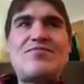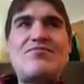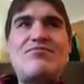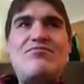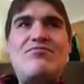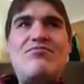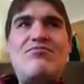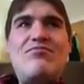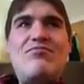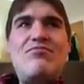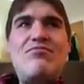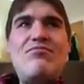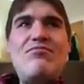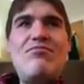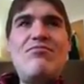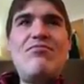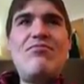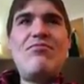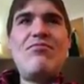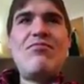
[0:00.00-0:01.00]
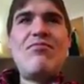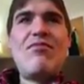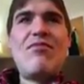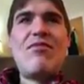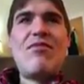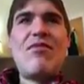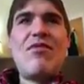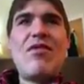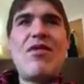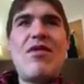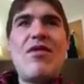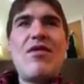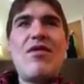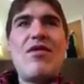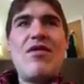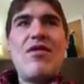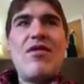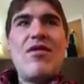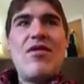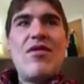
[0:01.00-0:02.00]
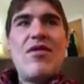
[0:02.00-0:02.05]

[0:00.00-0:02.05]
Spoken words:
No one is speaking in this clip.